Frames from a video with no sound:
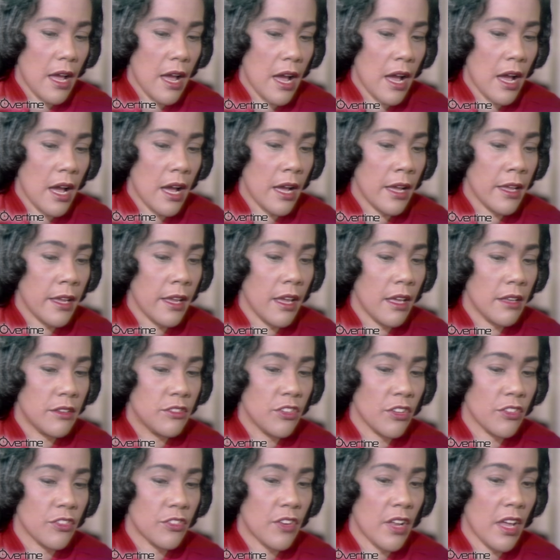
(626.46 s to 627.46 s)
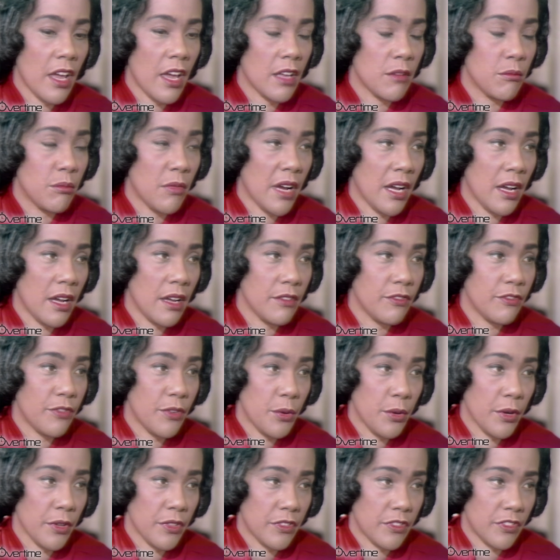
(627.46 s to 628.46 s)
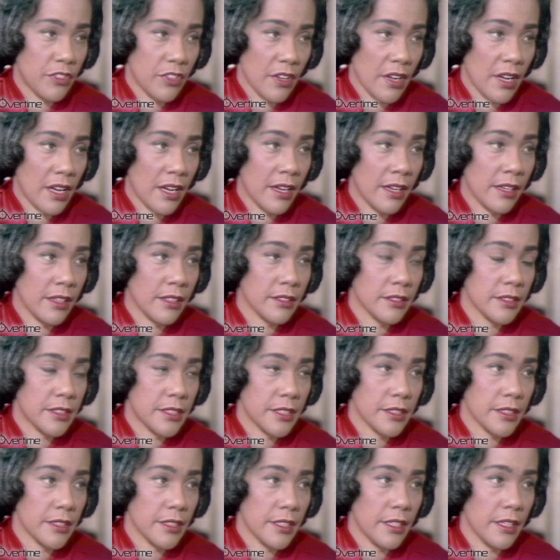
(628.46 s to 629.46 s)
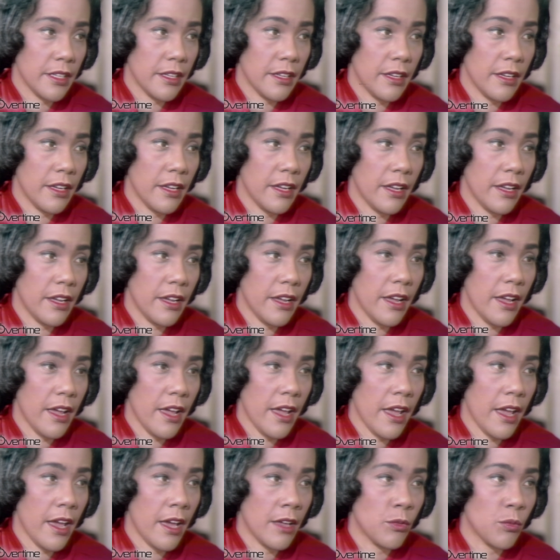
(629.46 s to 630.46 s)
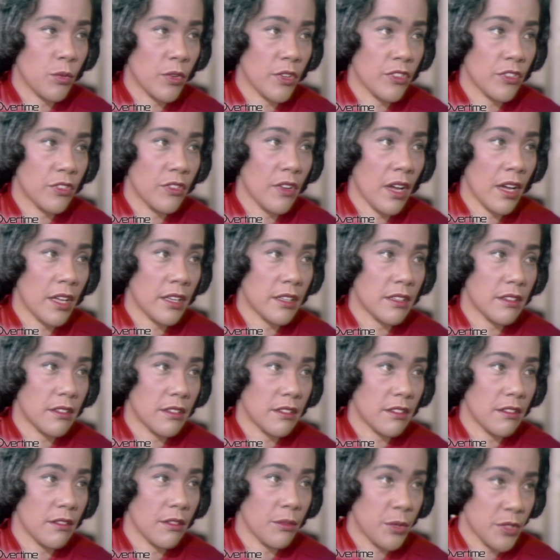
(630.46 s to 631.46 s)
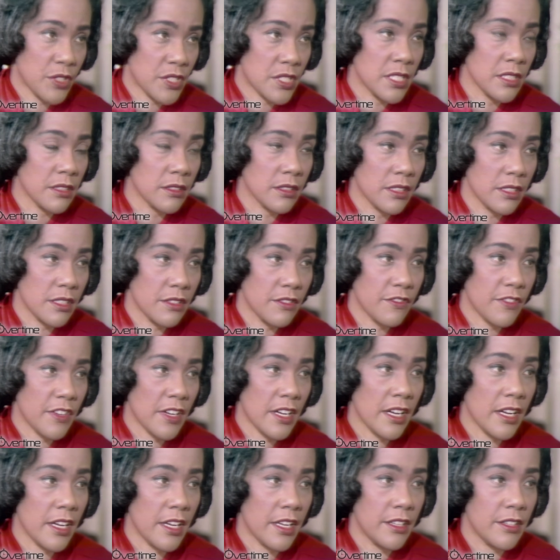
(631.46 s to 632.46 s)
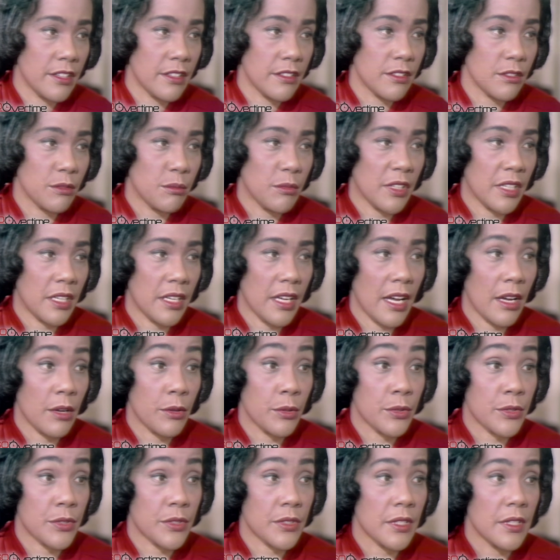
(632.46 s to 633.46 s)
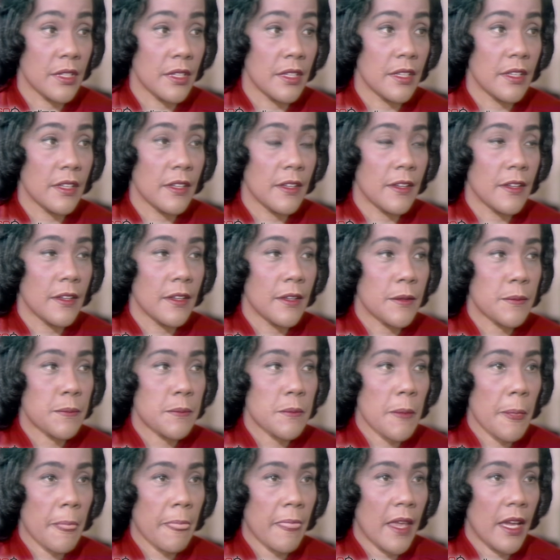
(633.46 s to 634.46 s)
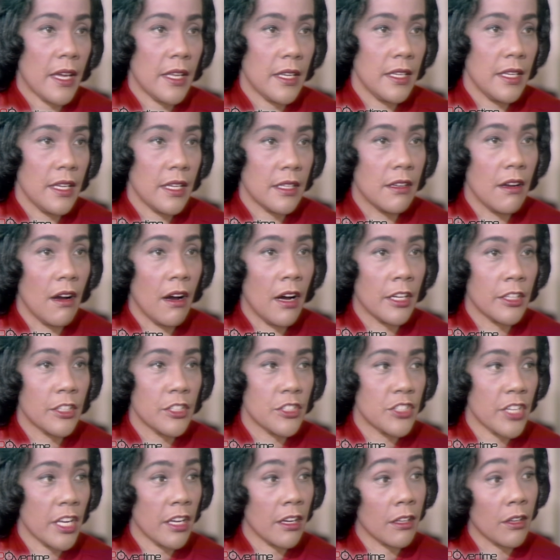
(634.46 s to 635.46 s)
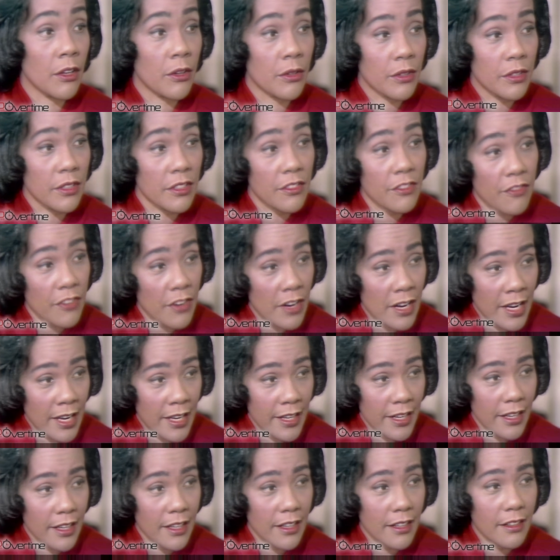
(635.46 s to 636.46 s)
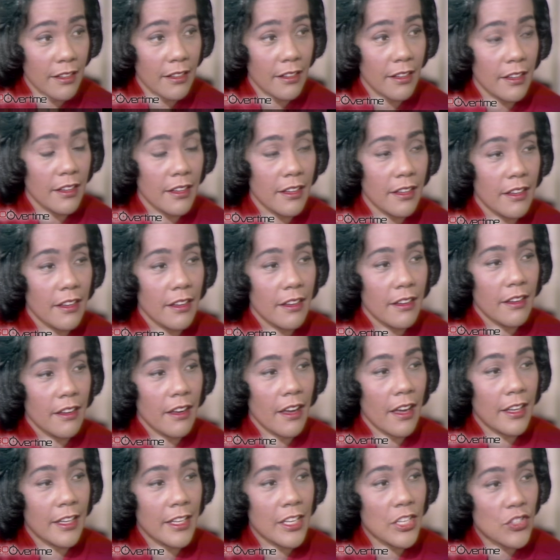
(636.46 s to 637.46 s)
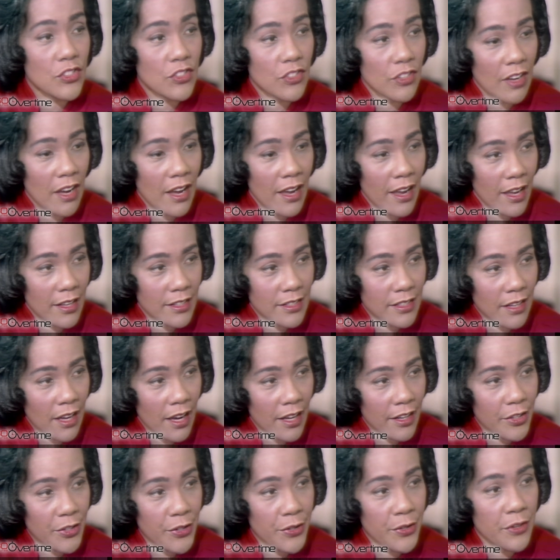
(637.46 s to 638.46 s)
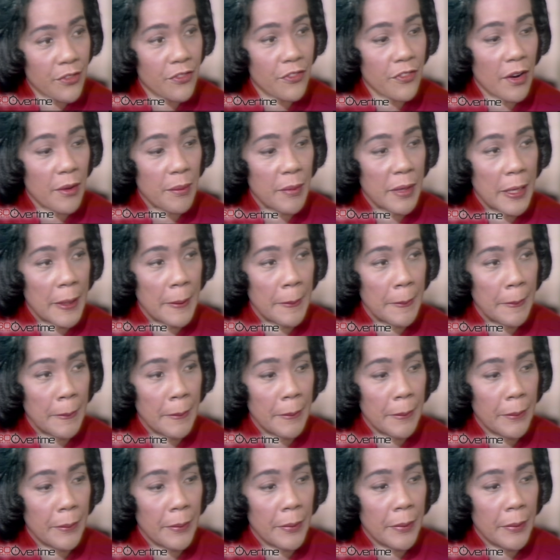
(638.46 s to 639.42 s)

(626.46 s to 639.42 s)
I had just had my fourth child and was still confined to my house. And he had gone to jail on Good Friday. And Easter, I had not heard from him.